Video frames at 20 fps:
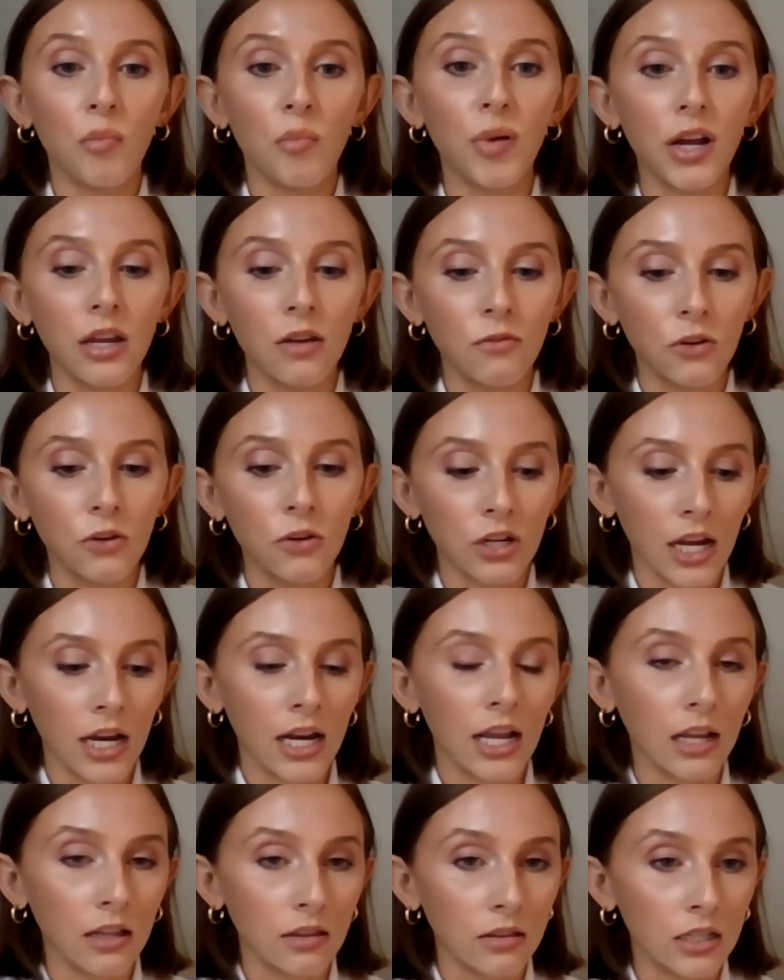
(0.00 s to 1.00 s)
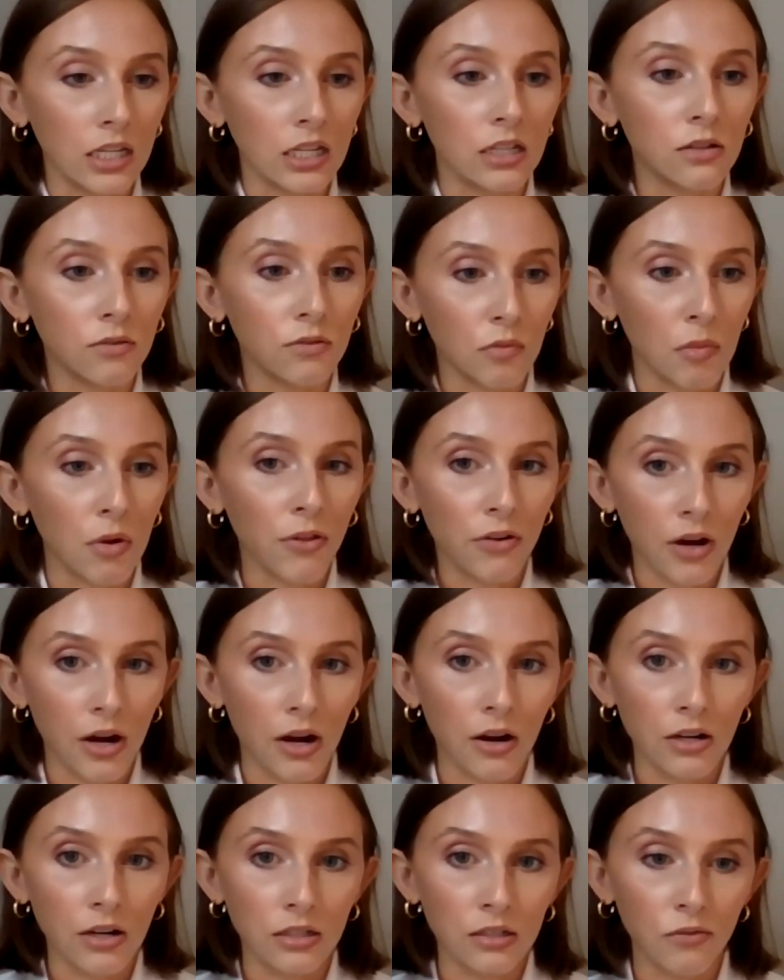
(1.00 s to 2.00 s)
But if you're getting leads from other
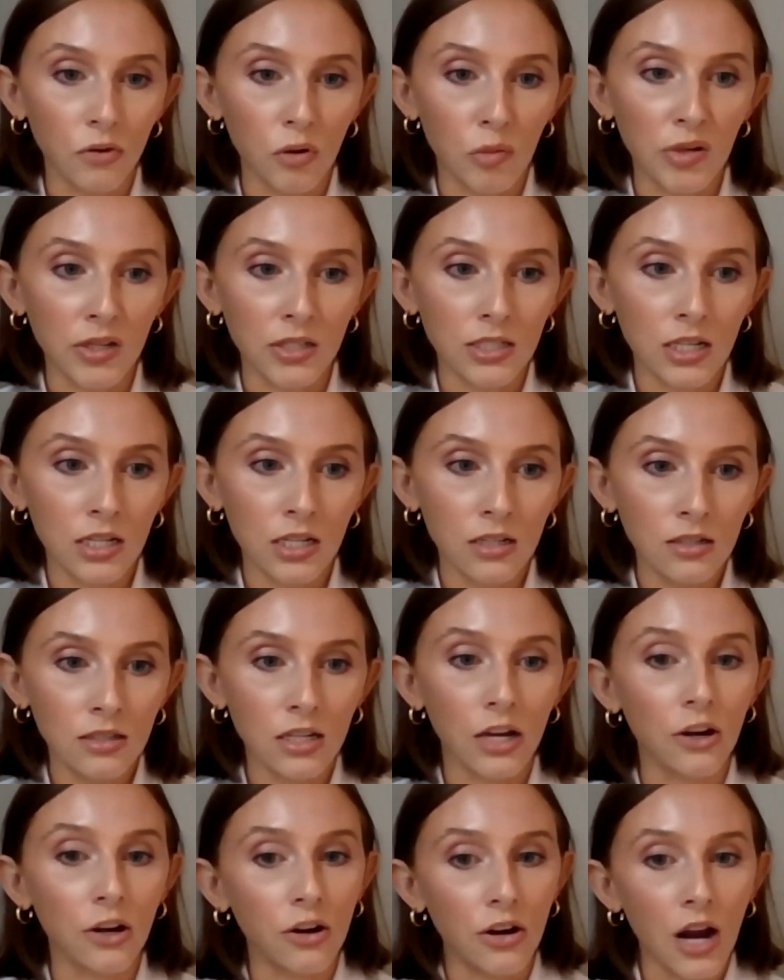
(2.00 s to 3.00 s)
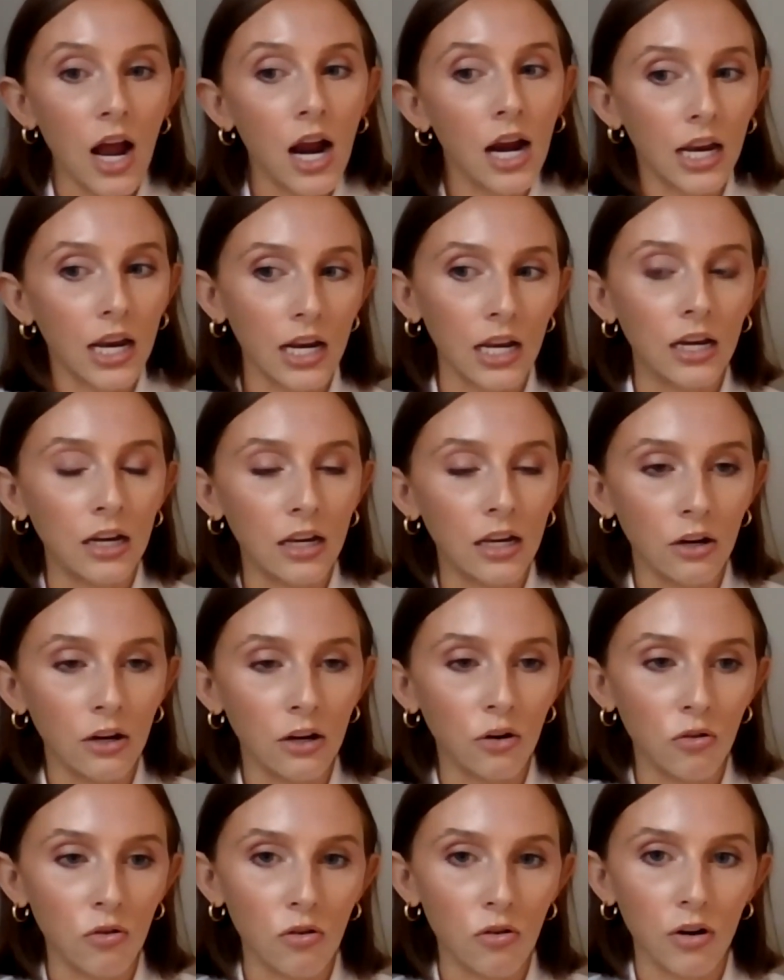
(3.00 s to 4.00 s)
areas of your business and you're not getting any
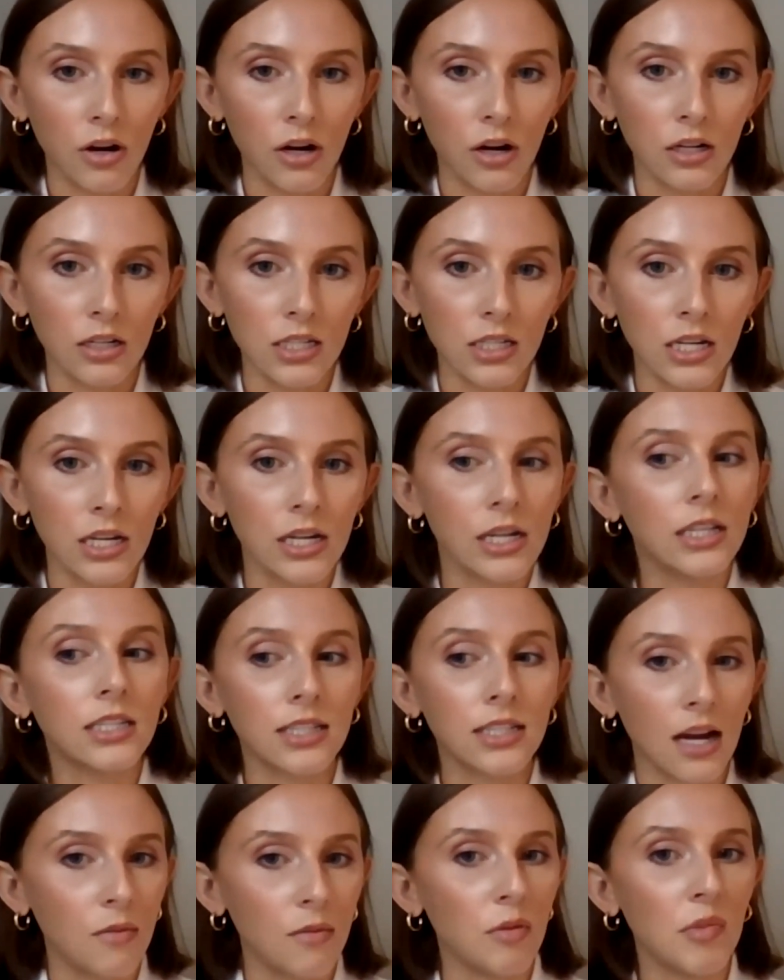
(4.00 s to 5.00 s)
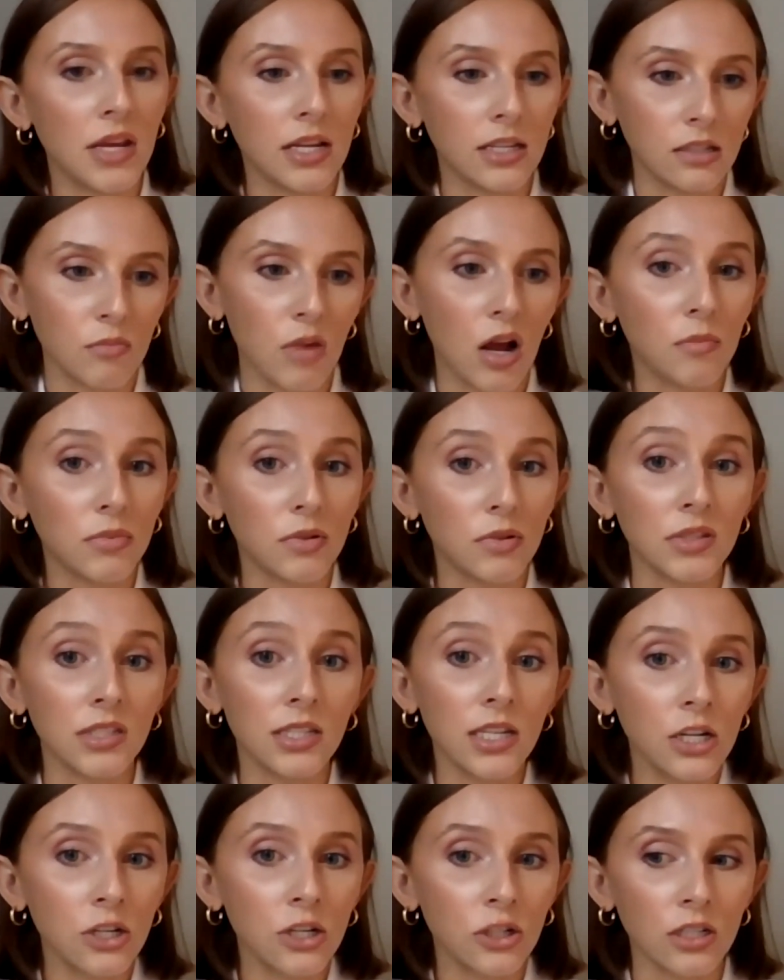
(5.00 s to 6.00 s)
in Google Guarantee, it's time to make some
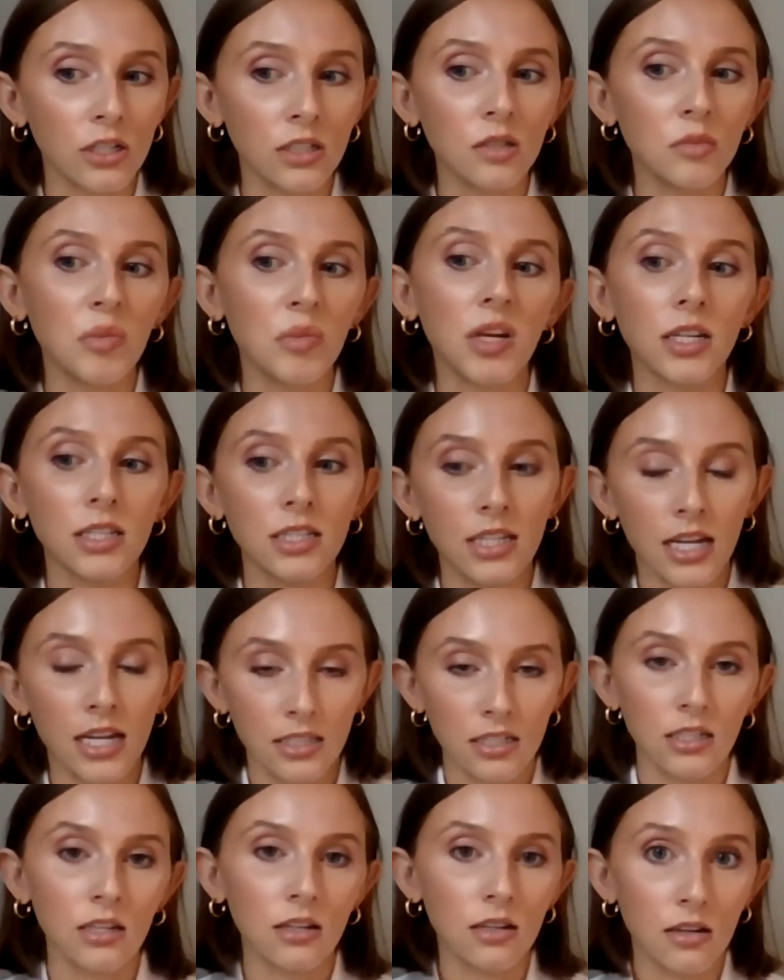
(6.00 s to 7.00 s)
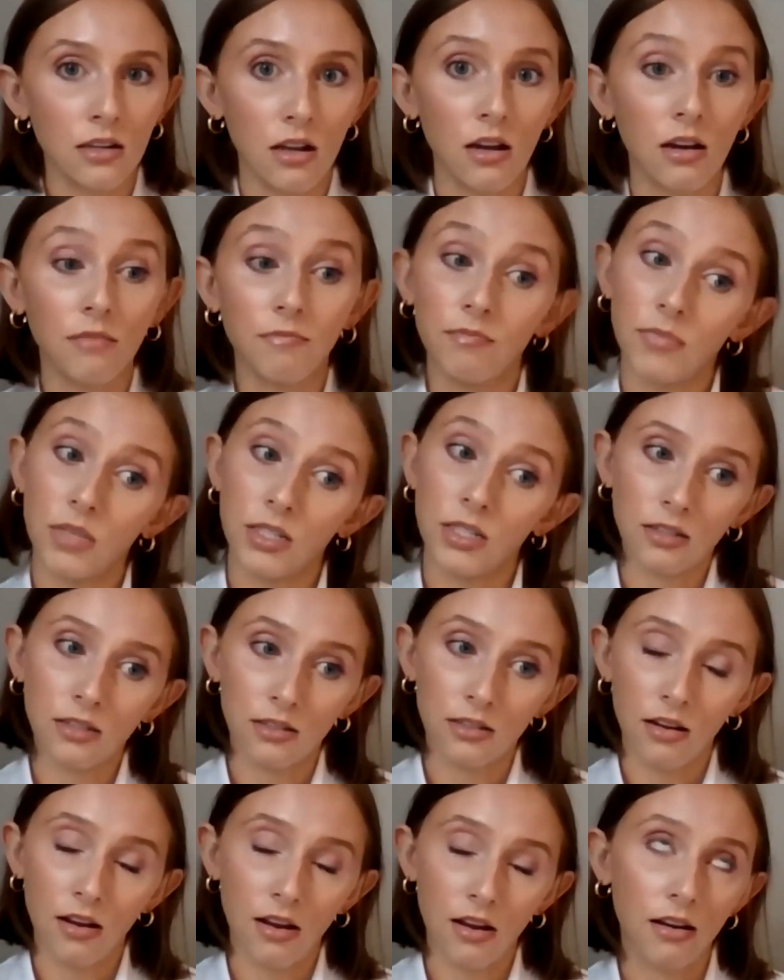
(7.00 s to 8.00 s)
optimizations, because that's an
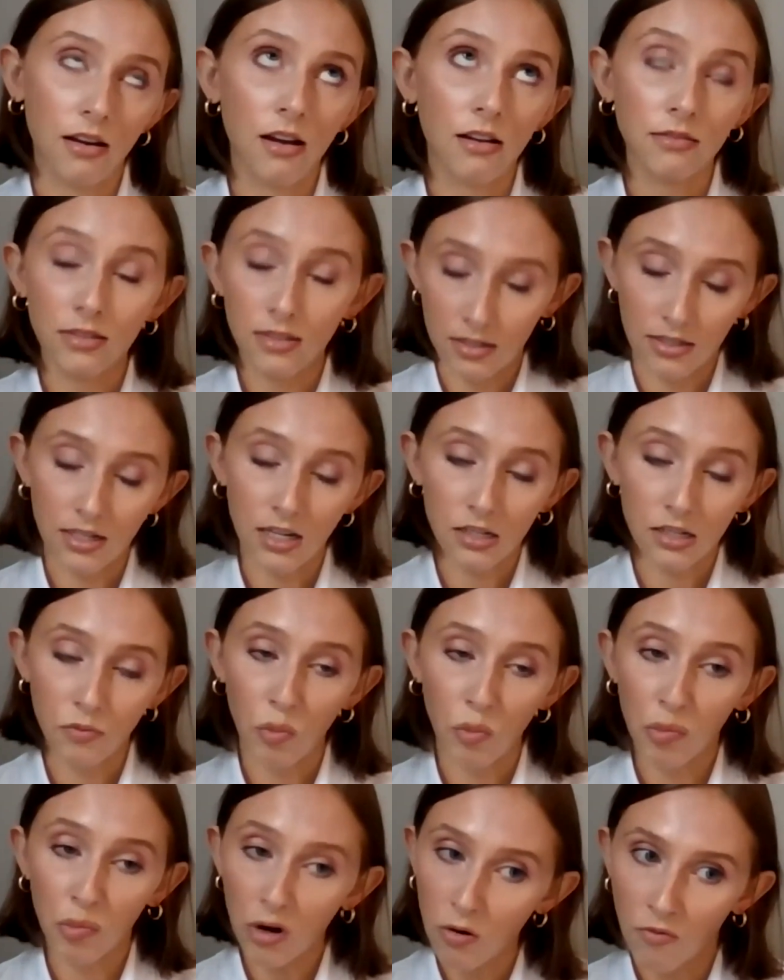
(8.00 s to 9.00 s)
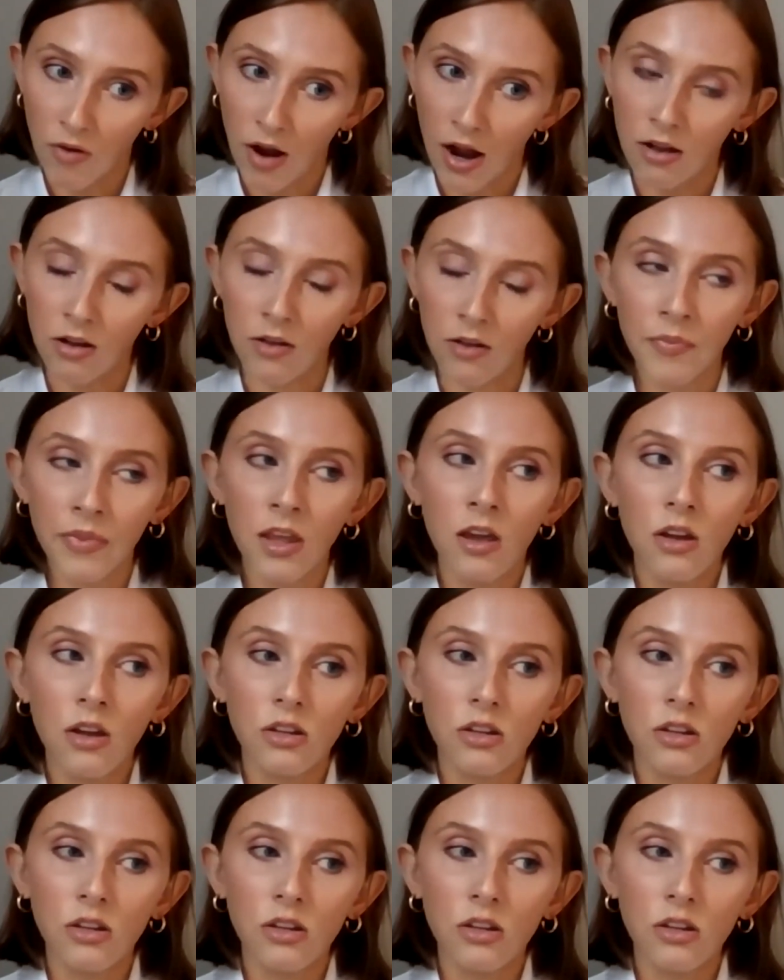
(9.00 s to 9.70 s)
unsuccessful profile.